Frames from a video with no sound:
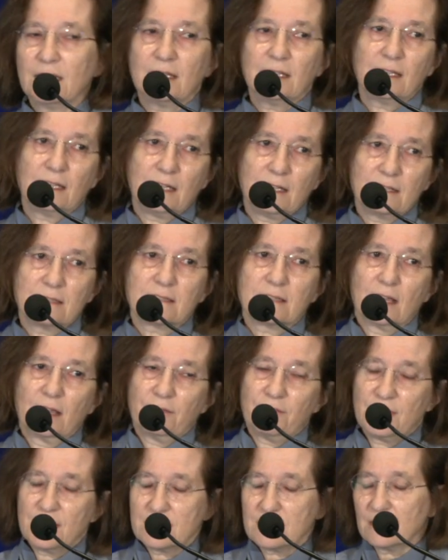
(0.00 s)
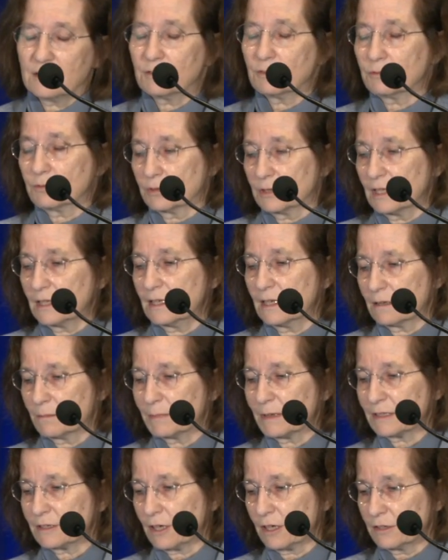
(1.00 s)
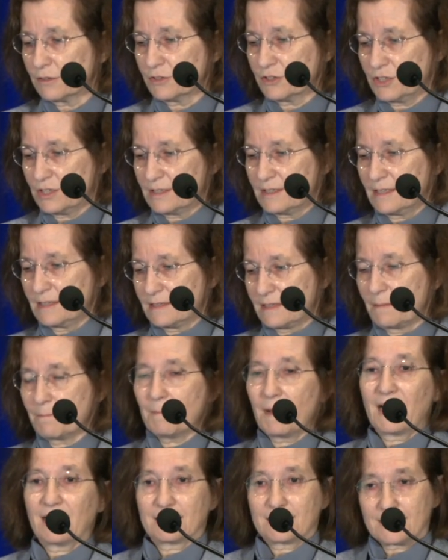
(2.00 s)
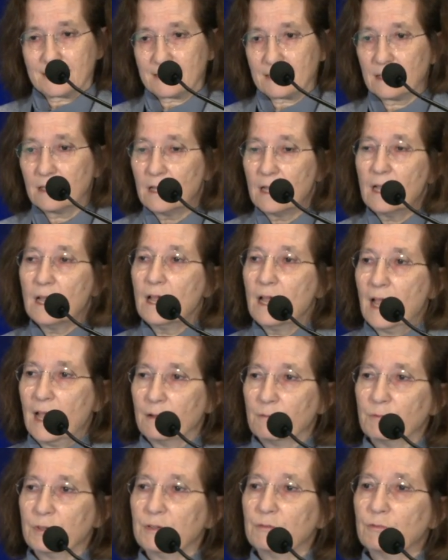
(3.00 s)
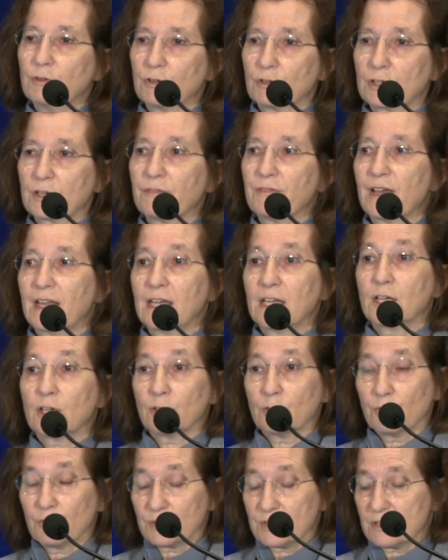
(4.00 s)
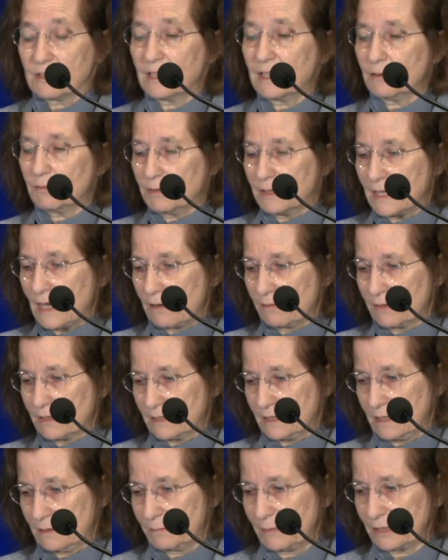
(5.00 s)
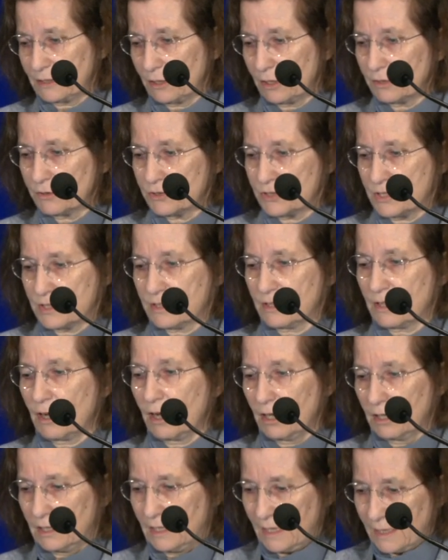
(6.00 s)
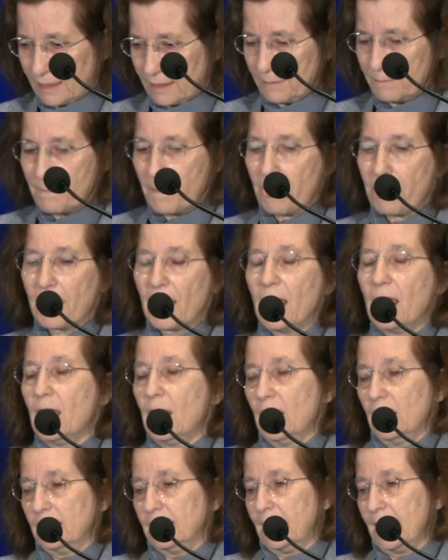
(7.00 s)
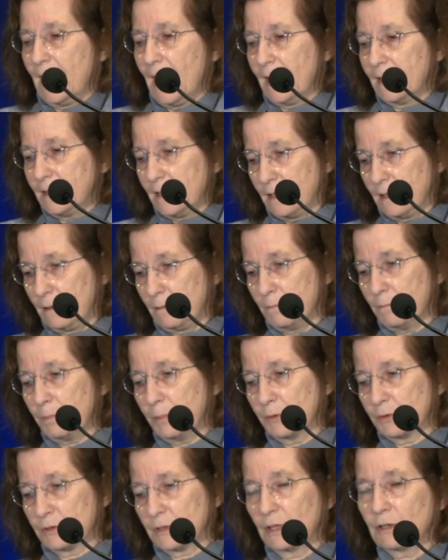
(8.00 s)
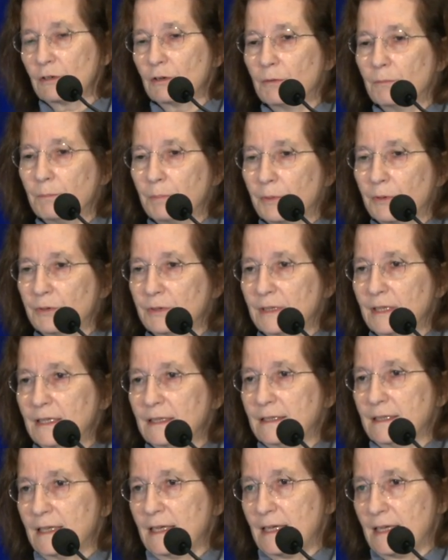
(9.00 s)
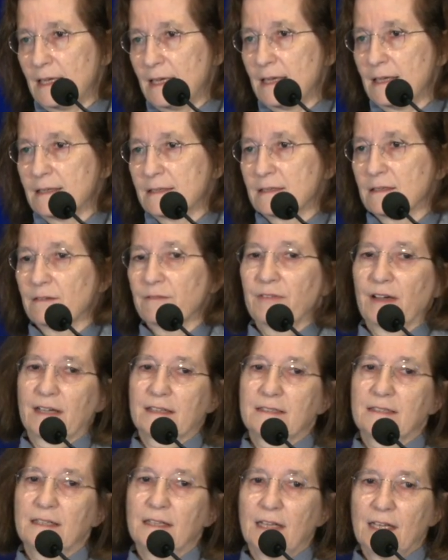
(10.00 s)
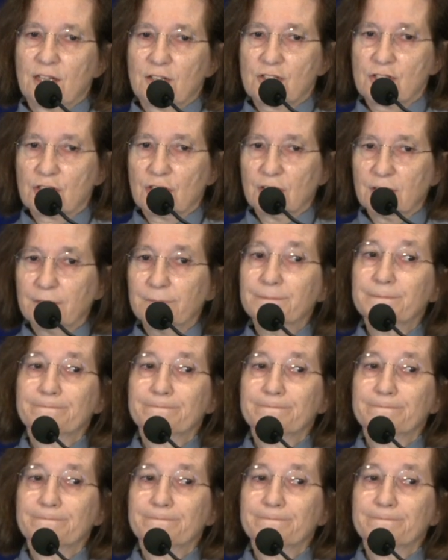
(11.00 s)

needs a visit to the dermatologist is a must, and we work very closely with our dermatologist colleague. The other important component is vaccination.